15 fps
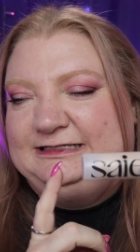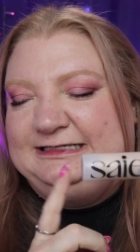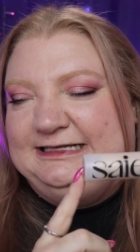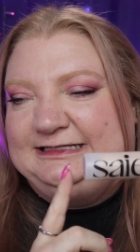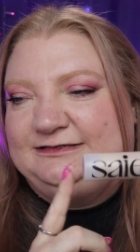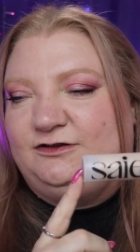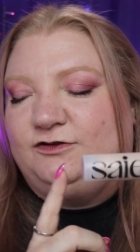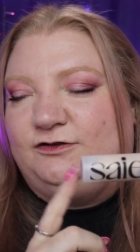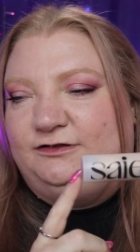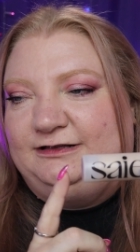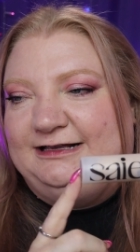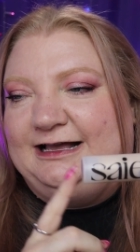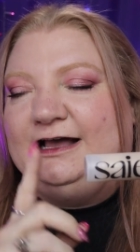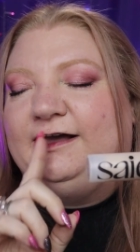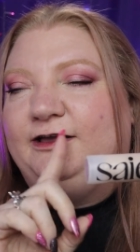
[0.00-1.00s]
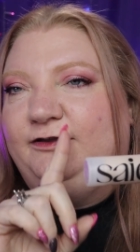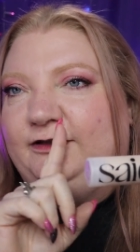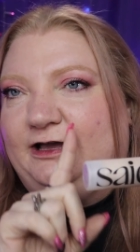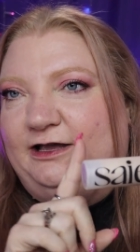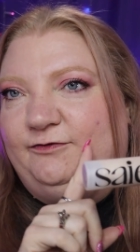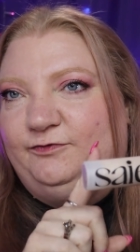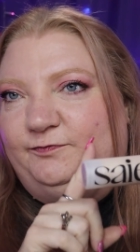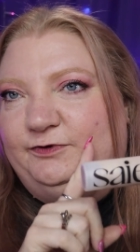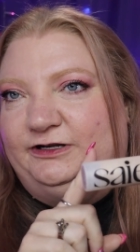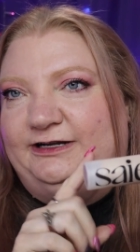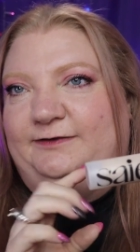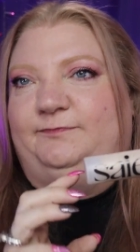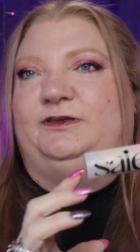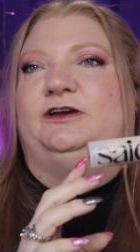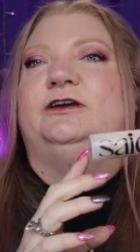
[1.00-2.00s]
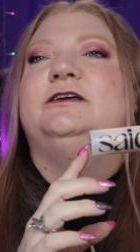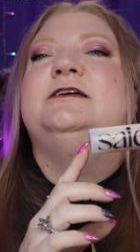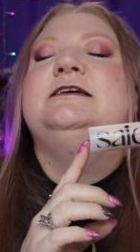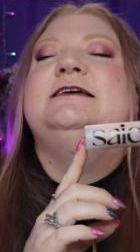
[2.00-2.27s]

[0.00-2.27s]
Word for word: It's called... I will put it up here.